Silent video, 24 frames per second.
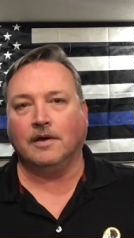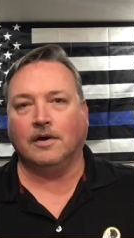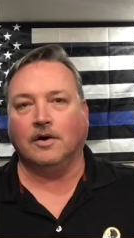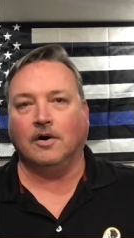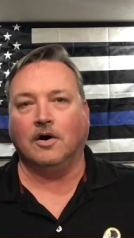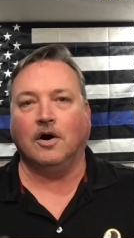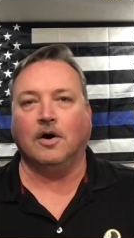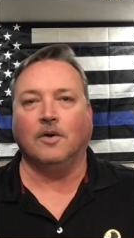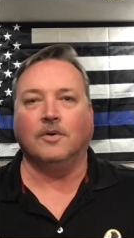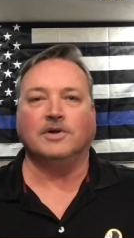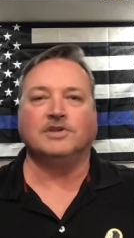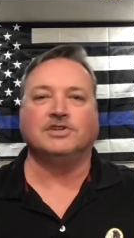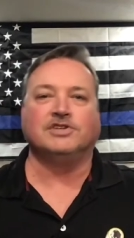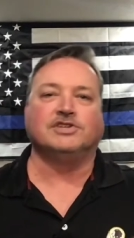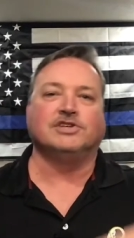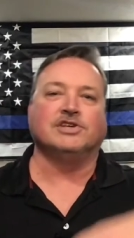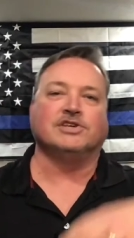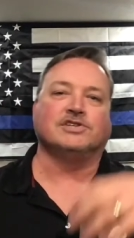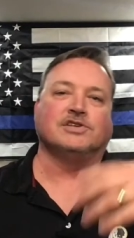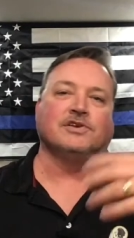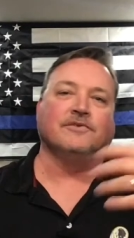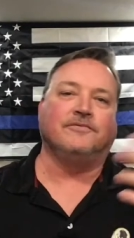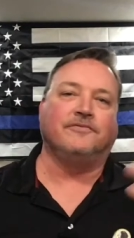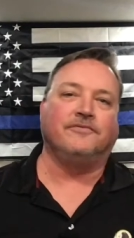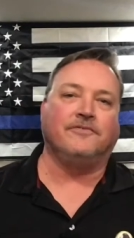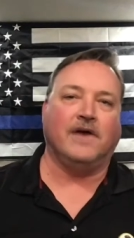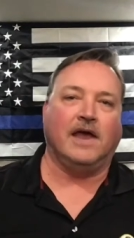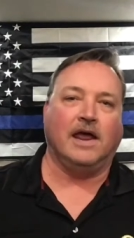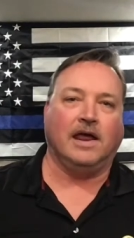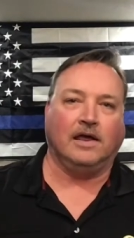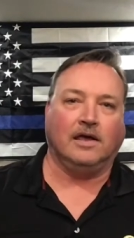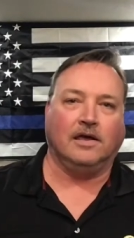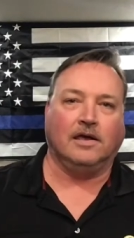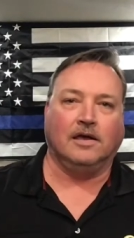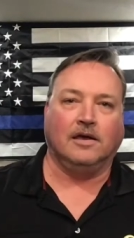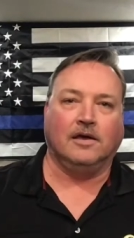Oh, it's just a
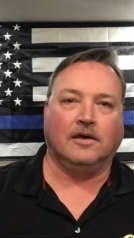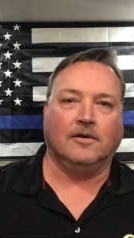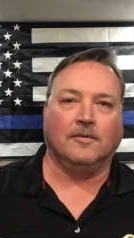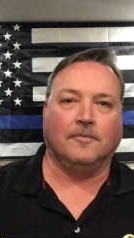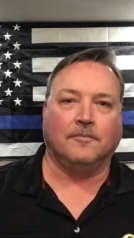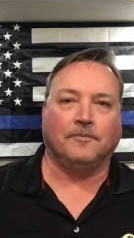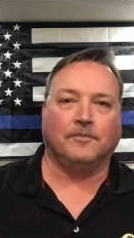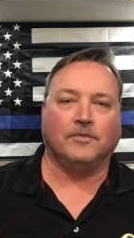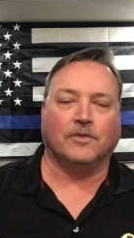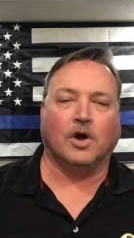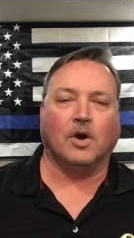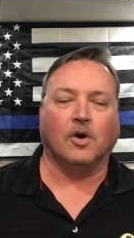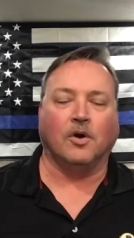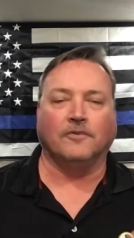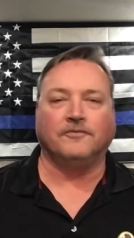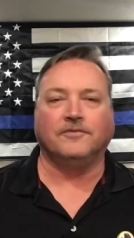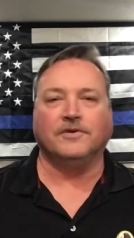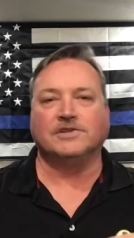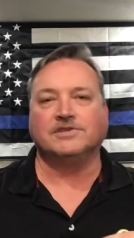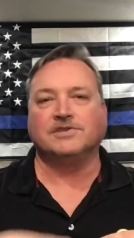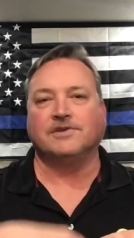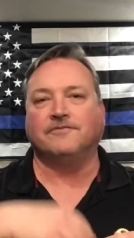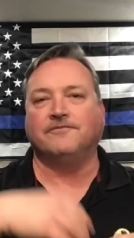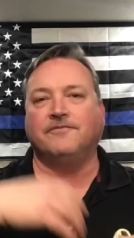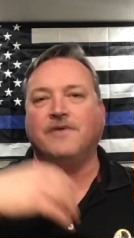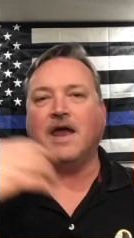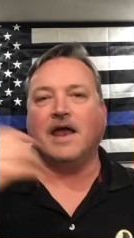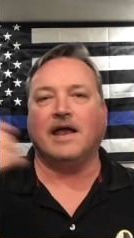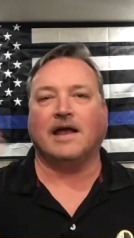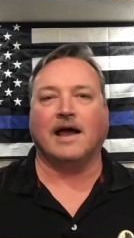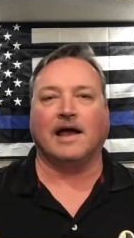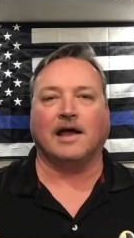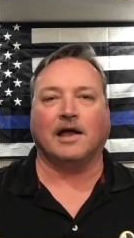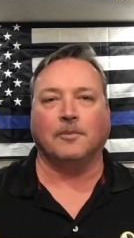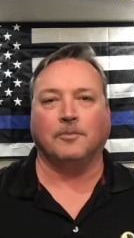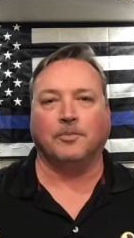fake. Oh, if it's a
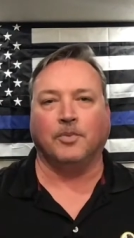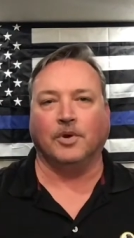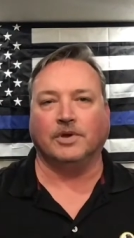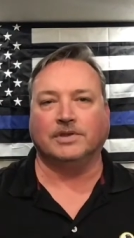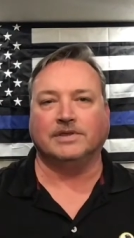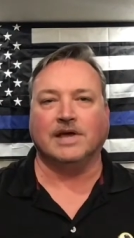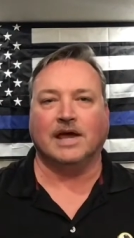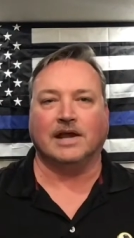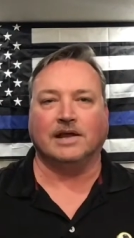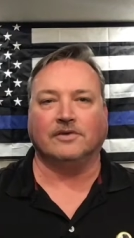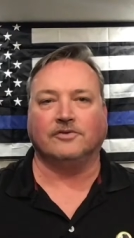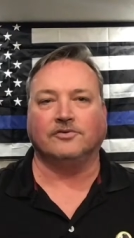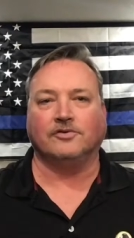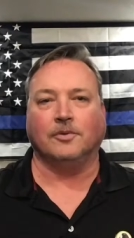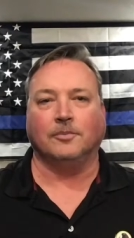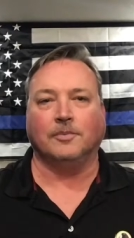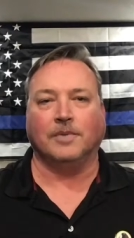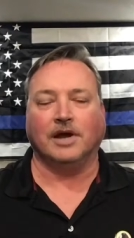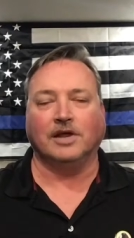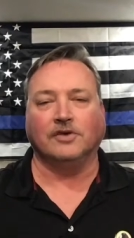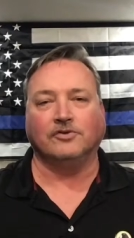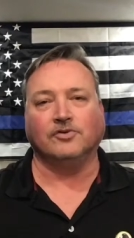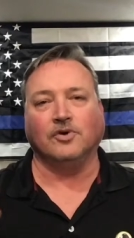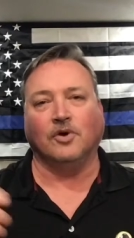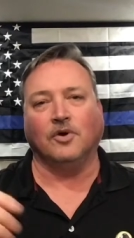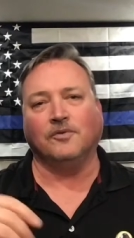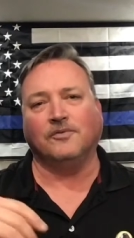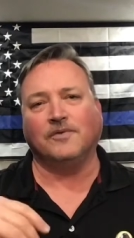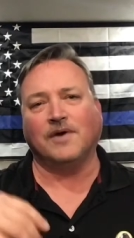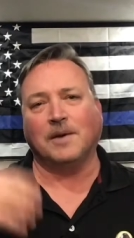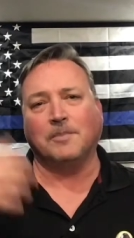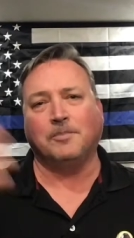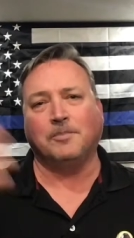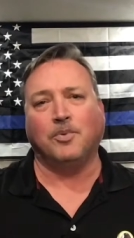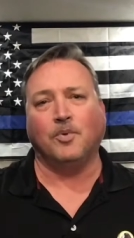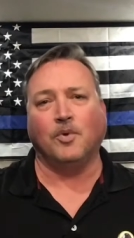fake, I can point that at somebody. So if
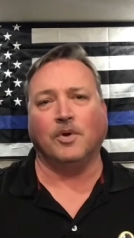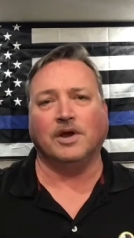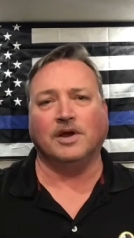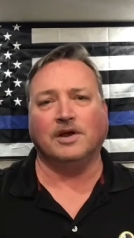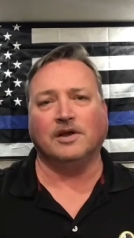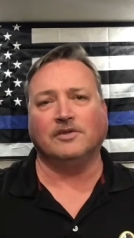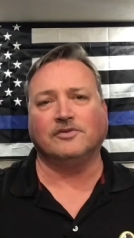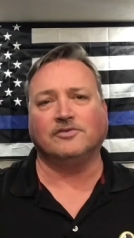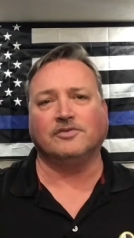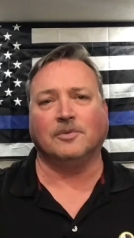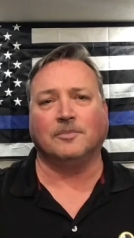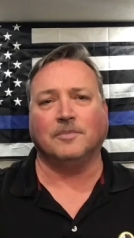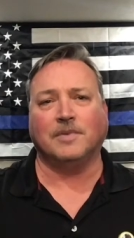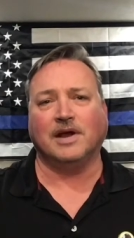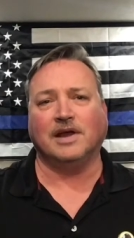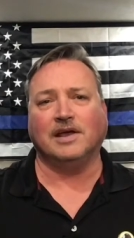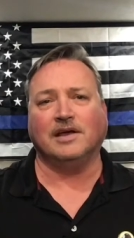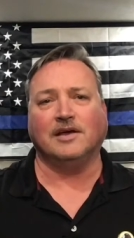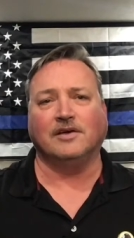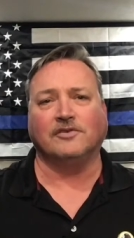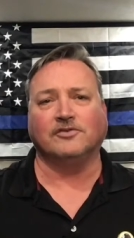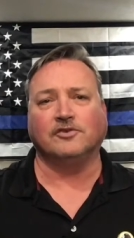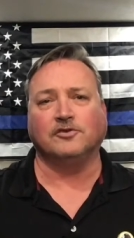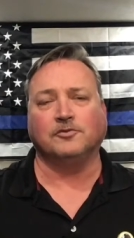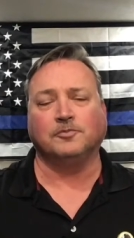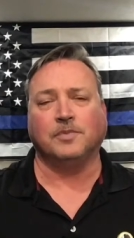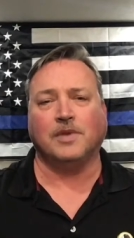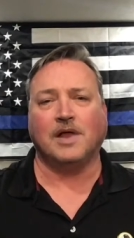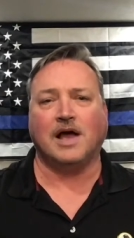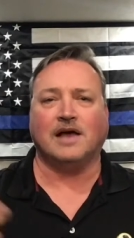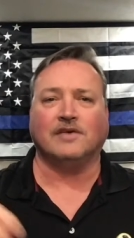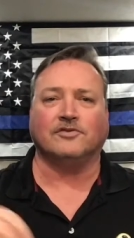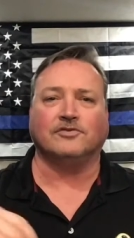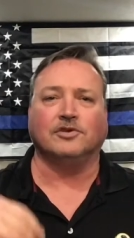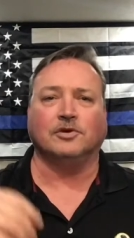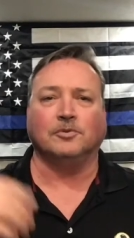I pointed at somebody because it's
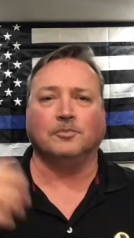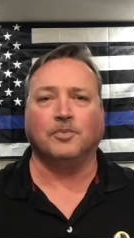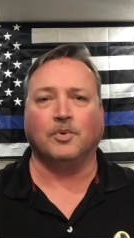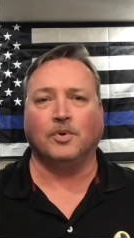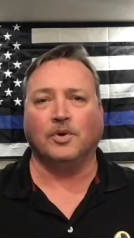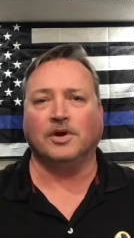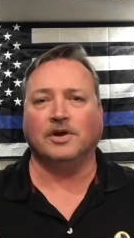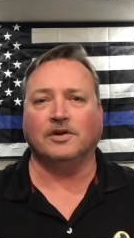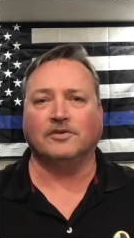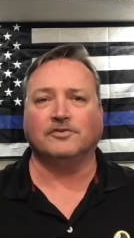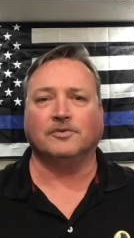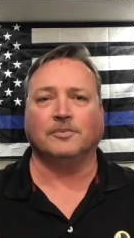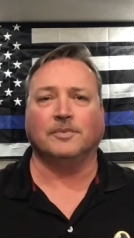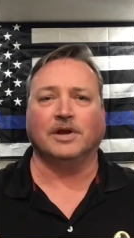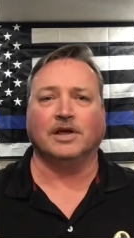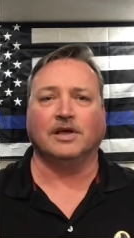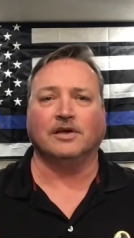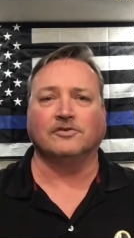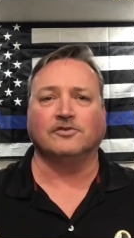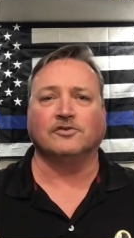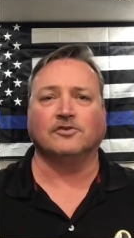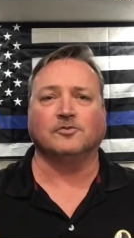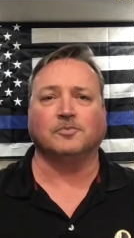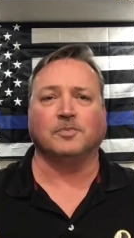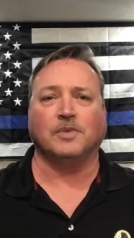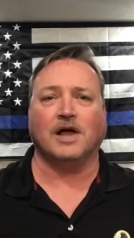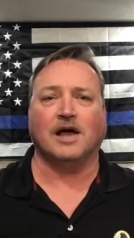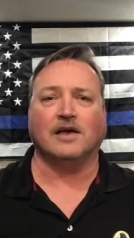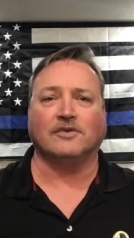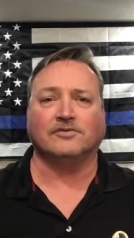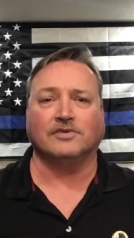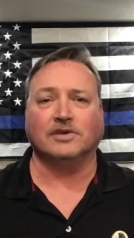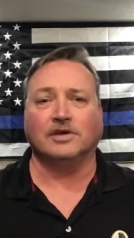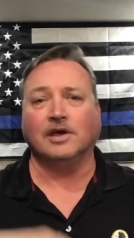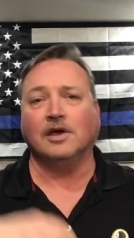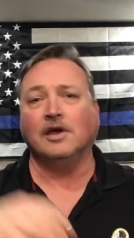plastic, pointed at somebody because it's
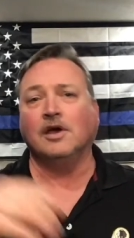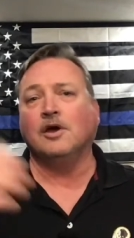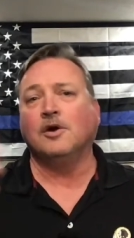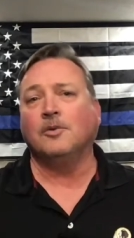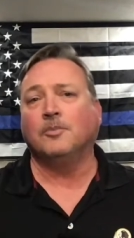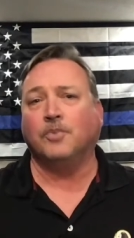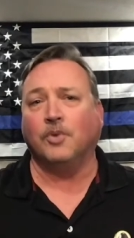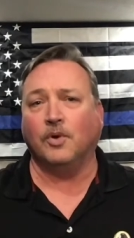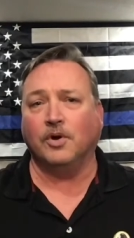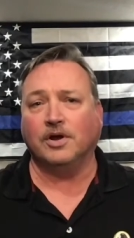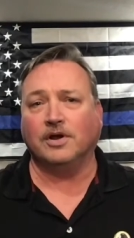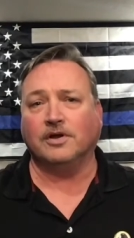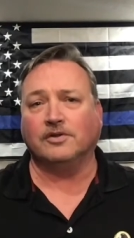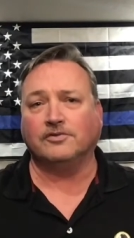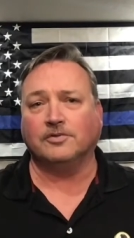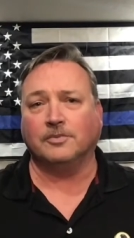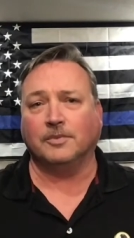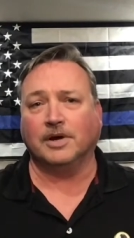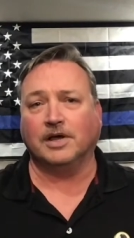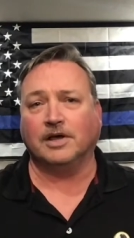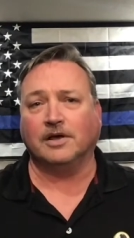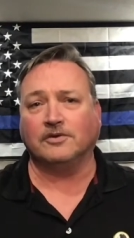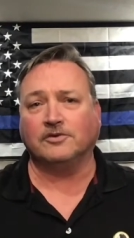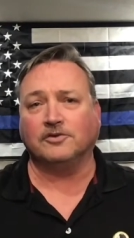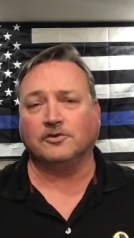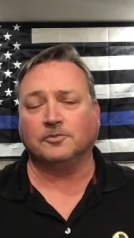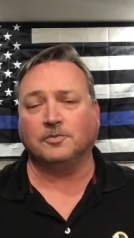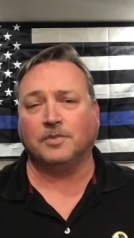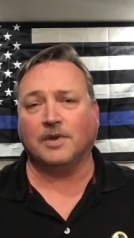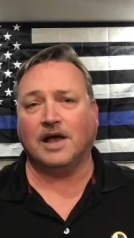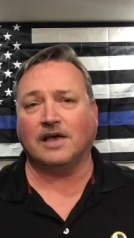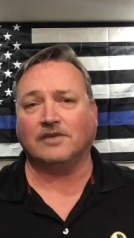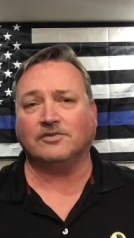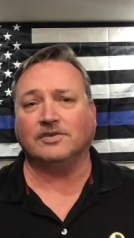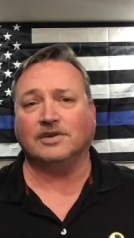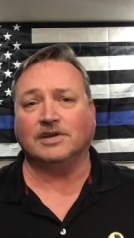plastic, pointed at somebody because it's
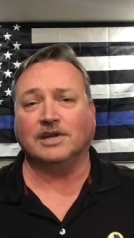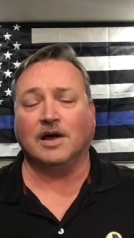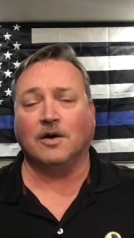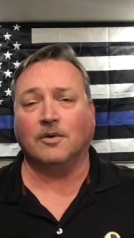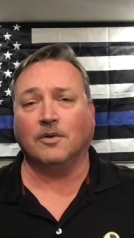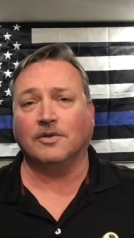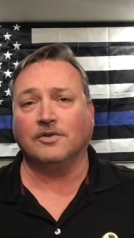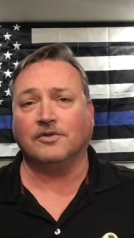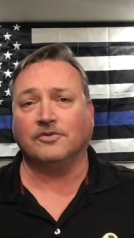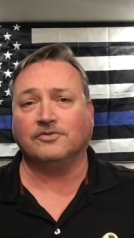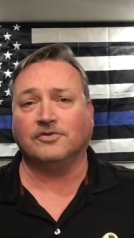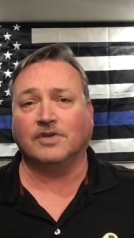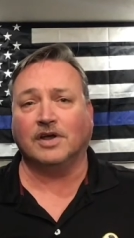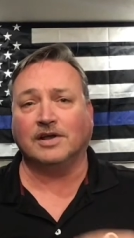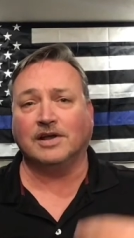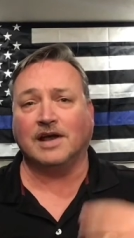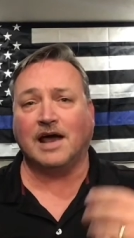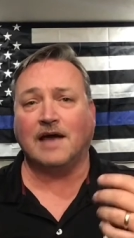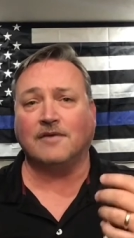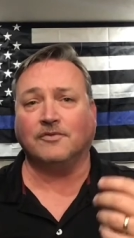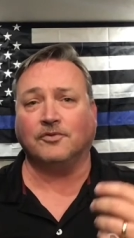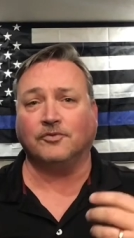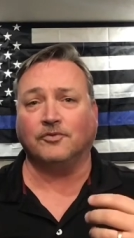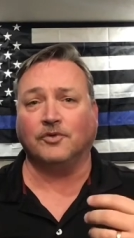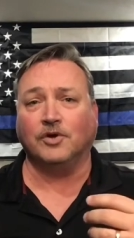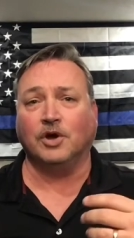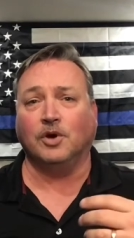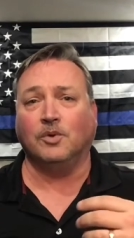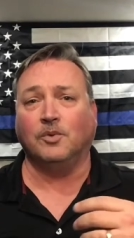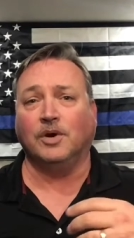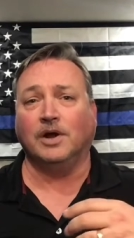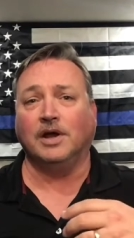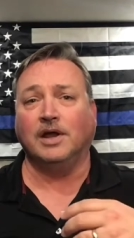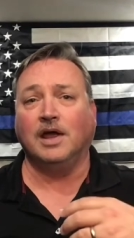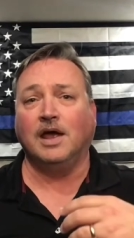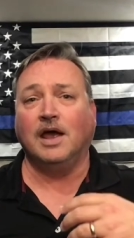plastic, now all of a sudden I have a real
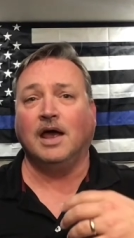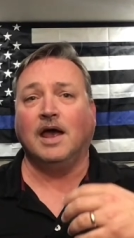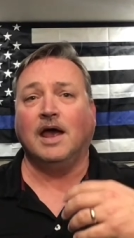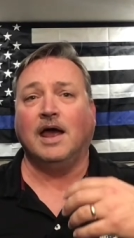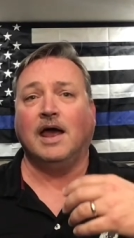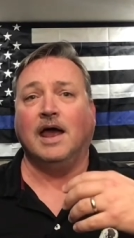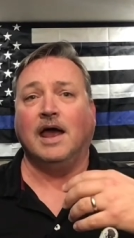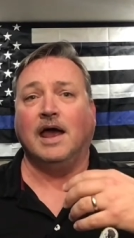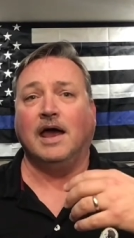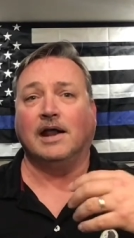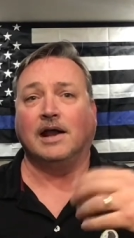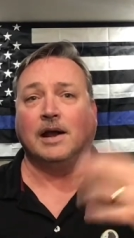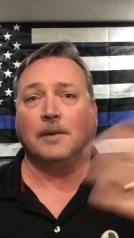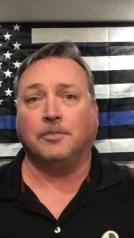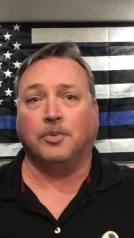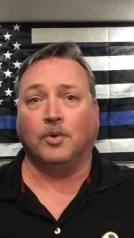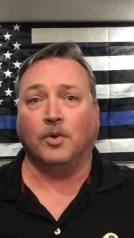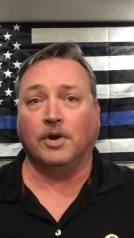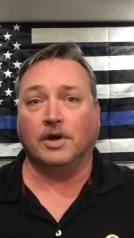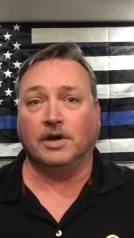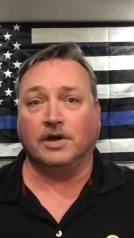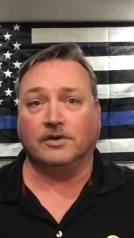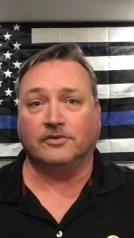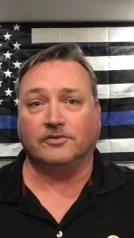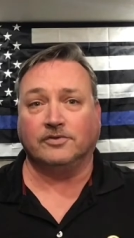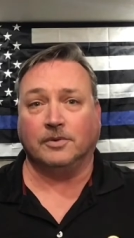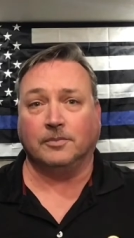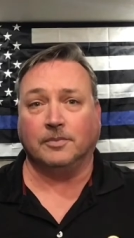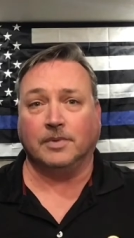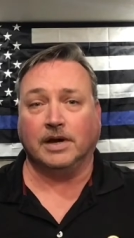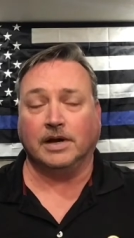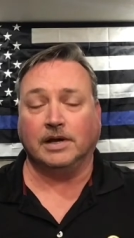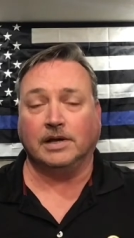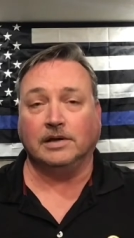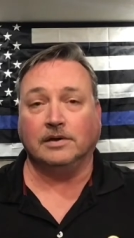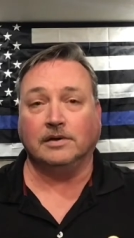one and I pointed at
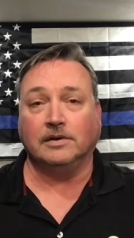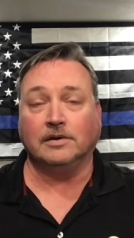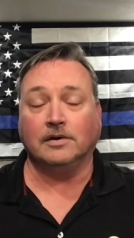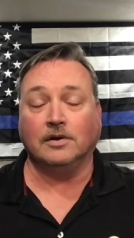somebody.